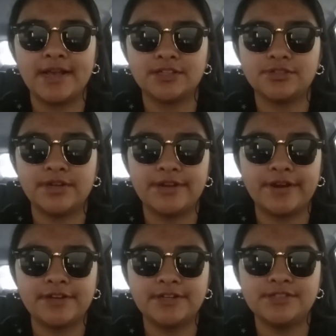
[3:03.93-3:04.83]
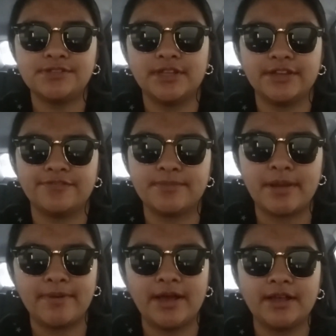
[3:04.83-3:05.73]
x-ray records like for
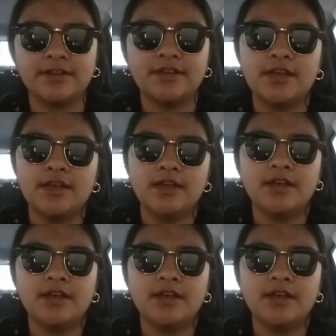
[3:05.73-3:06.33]
my back because